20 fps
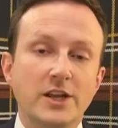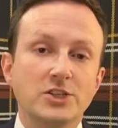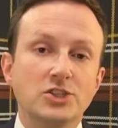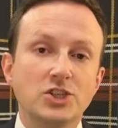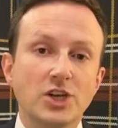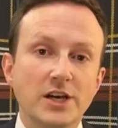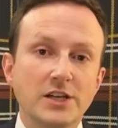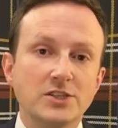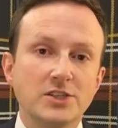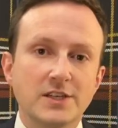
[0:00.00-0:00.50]

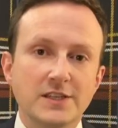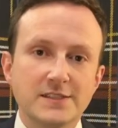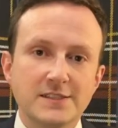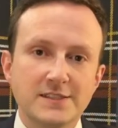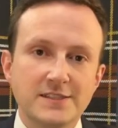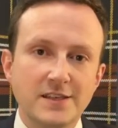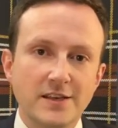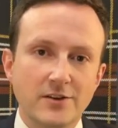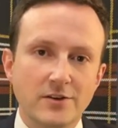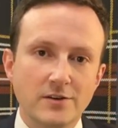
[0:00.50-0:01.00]
judge
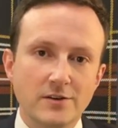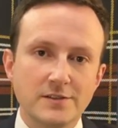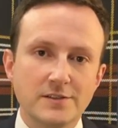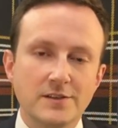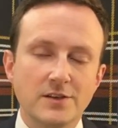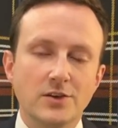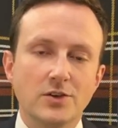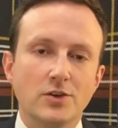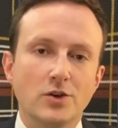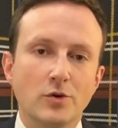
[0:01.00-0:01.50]
considers
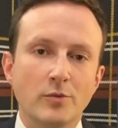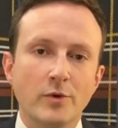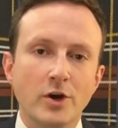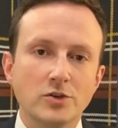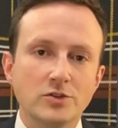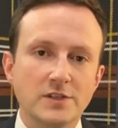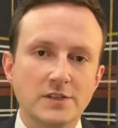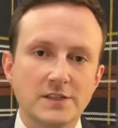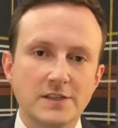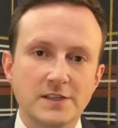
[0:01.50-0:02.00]
your
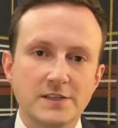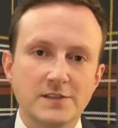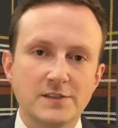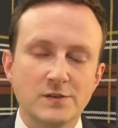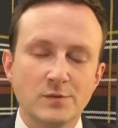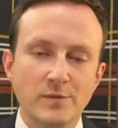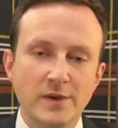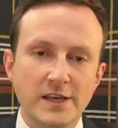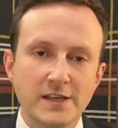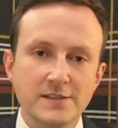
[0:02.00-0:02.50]
motion to
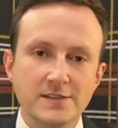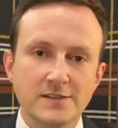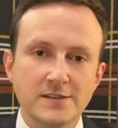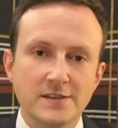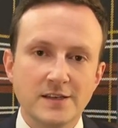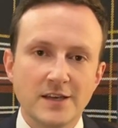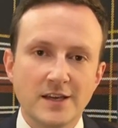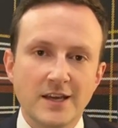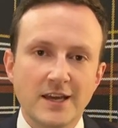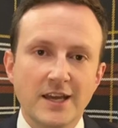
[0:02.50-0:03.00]
dismiss,
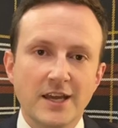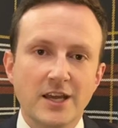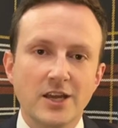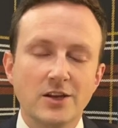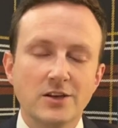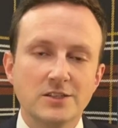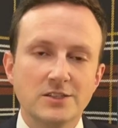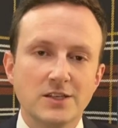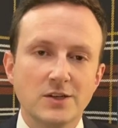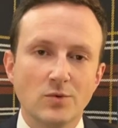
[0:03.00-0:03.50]
he or
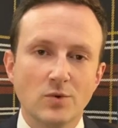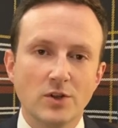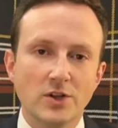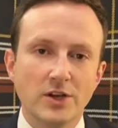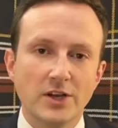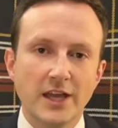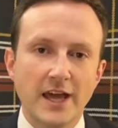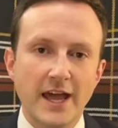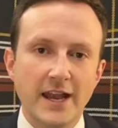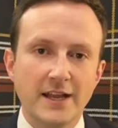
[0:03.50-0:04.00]
she will look
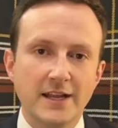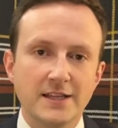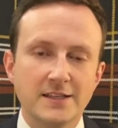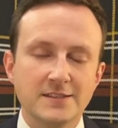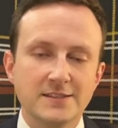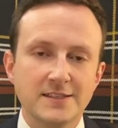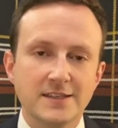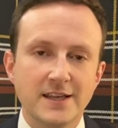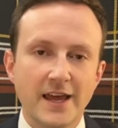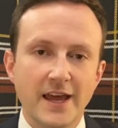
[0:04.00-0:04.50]
at it and
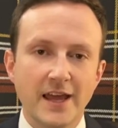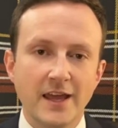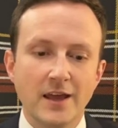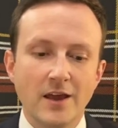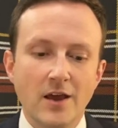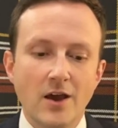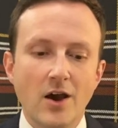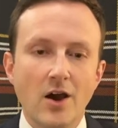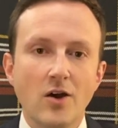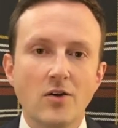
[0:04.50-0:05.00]
say,
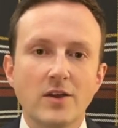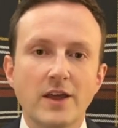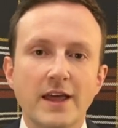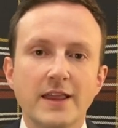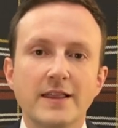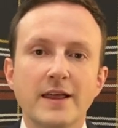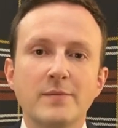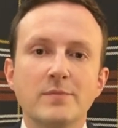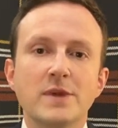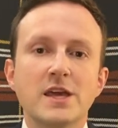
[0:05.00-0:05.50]
okay,
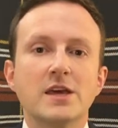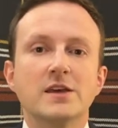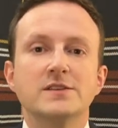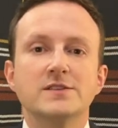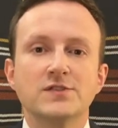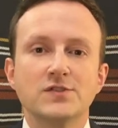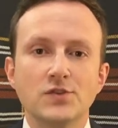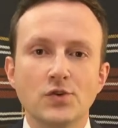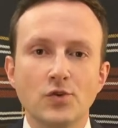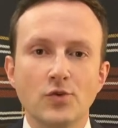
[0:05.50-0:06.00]
let me
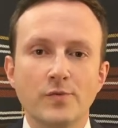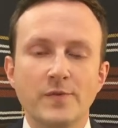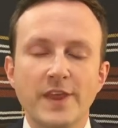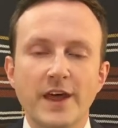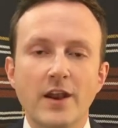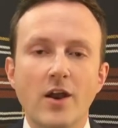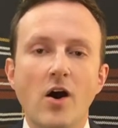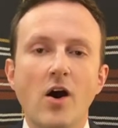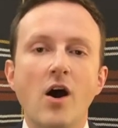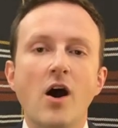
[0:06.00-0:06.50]
assume that
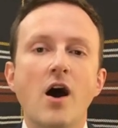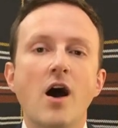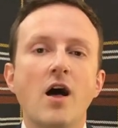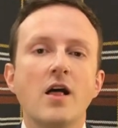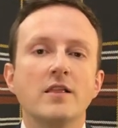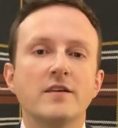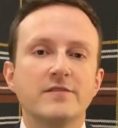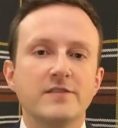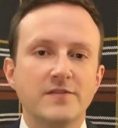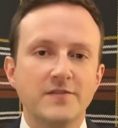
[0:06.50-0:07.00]
all
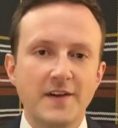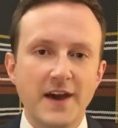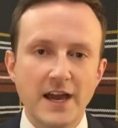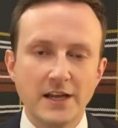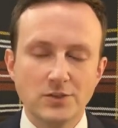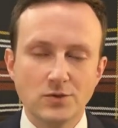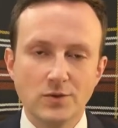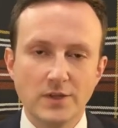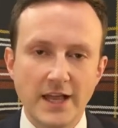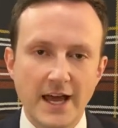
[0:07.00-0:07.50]
of the
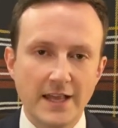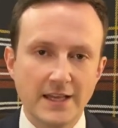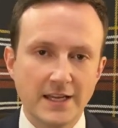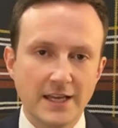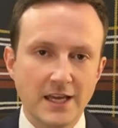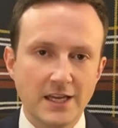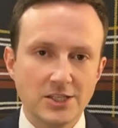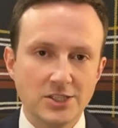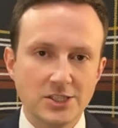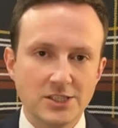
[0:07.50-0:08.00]
factual
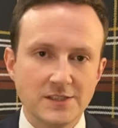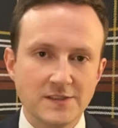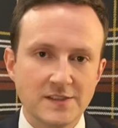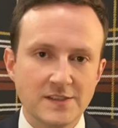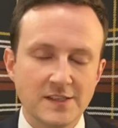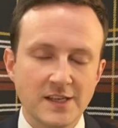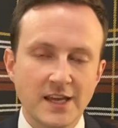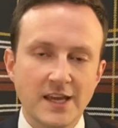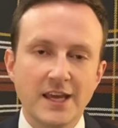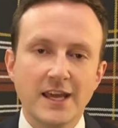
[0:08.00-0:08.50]
allegations
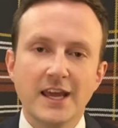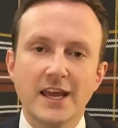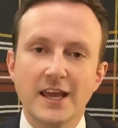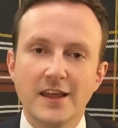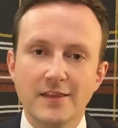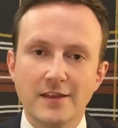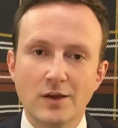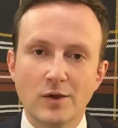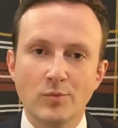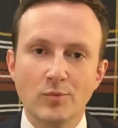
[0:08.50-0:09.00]
in the
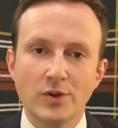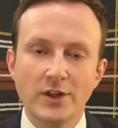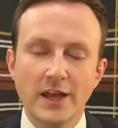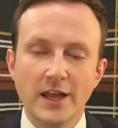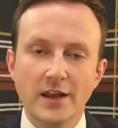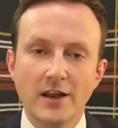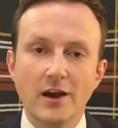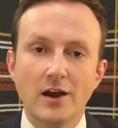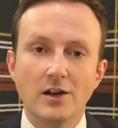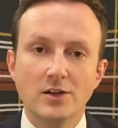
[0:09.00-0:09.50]
complaint
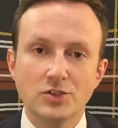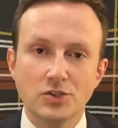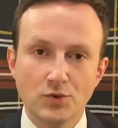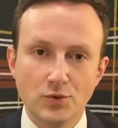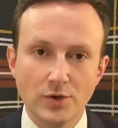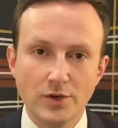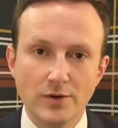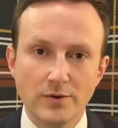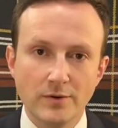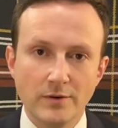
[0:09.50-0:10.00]
are true.